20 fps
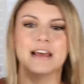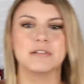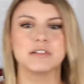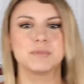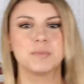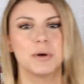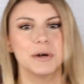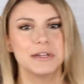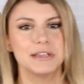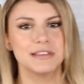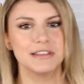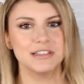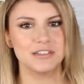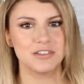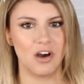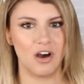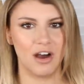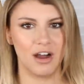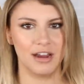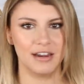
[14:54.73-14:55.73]
I was putting this
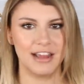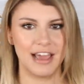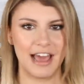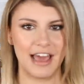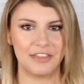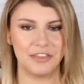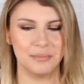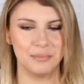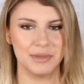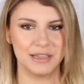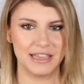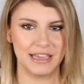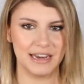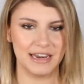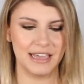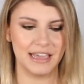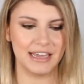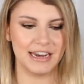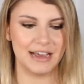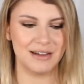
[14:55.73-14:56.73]
on at the
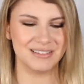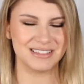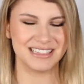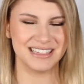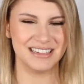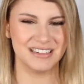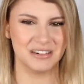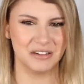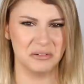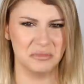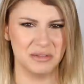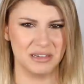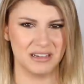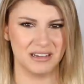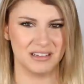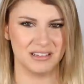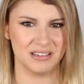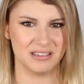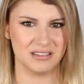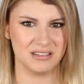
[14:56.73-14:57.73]
beginning, and I was like, oh my
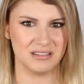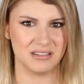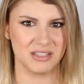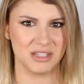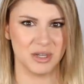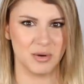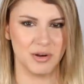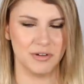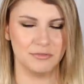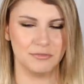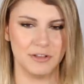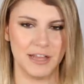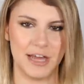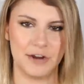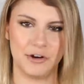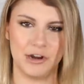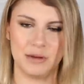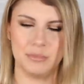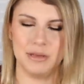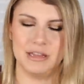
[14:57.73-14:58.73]
god, this looks so
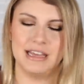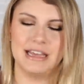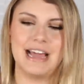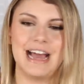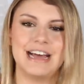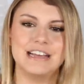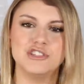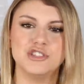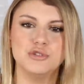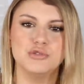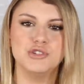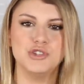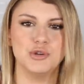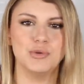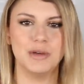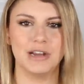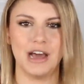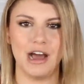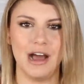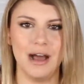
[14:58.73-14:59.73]
unflattering. But, like, as you
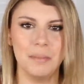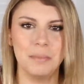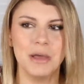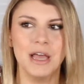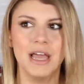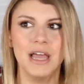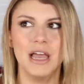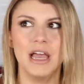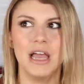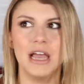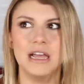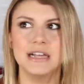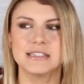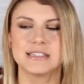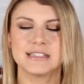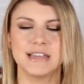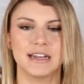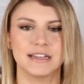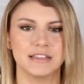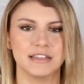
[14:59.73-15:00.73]
do it up, it
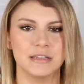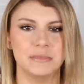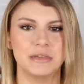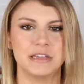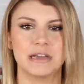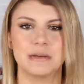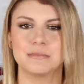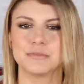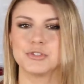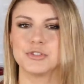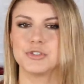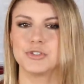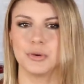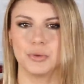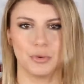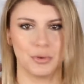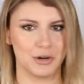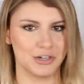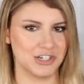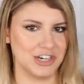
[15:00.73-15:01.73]
suddenly becomes so
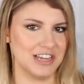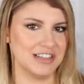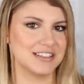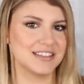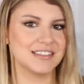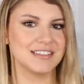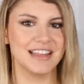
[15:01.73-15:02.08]
gorgeous.